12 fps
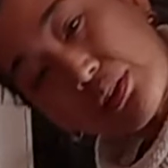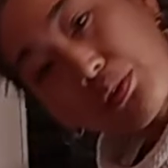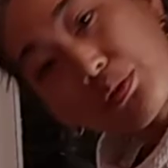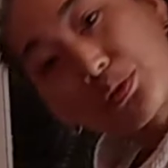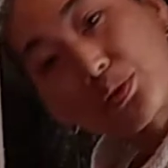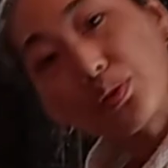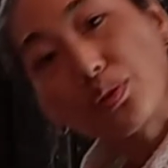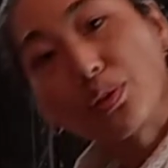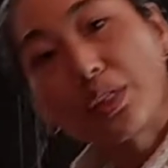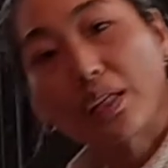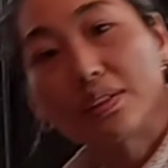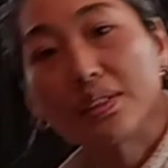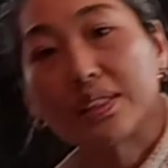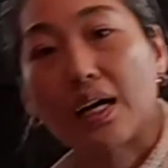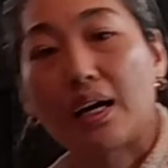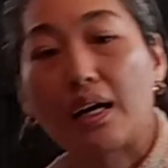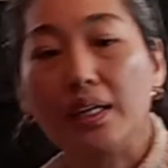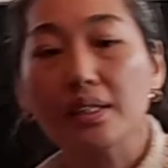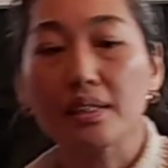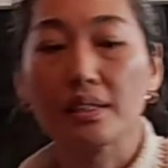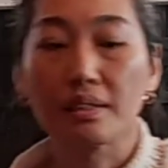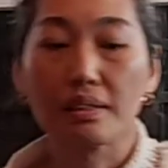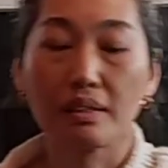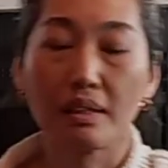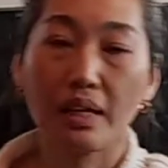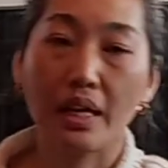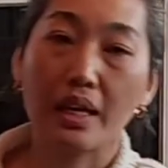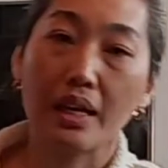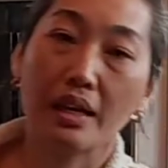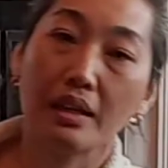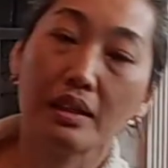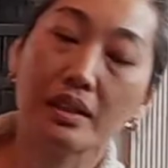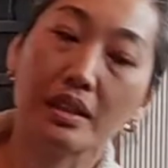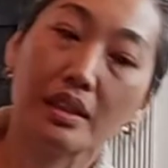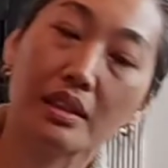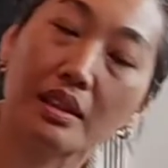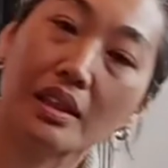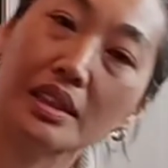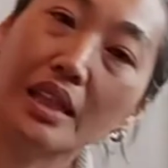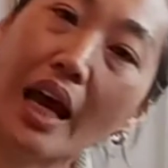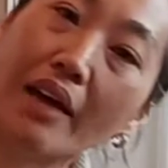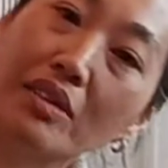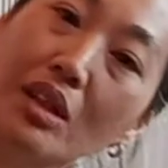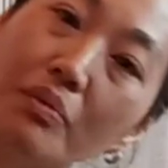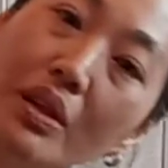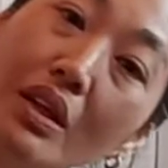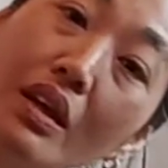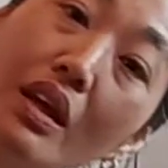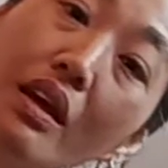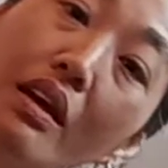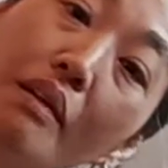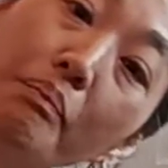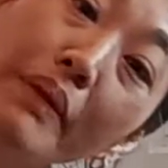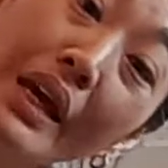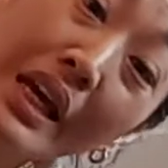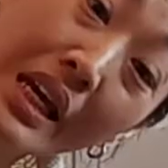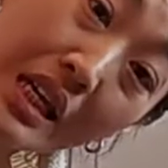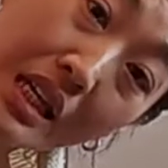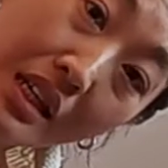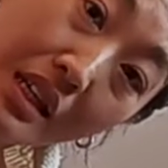go to the other side. Doesn't have to be big.